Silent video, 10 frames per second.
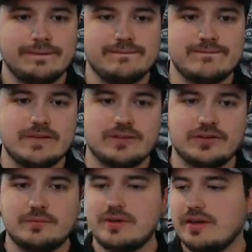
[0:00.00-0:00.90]
And I'll
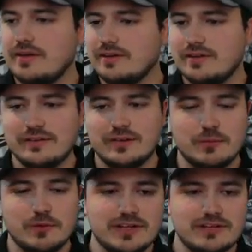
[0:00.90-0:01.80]
try to pay a
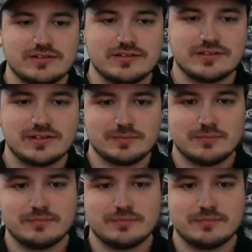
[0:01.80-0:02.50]
little more attention this time.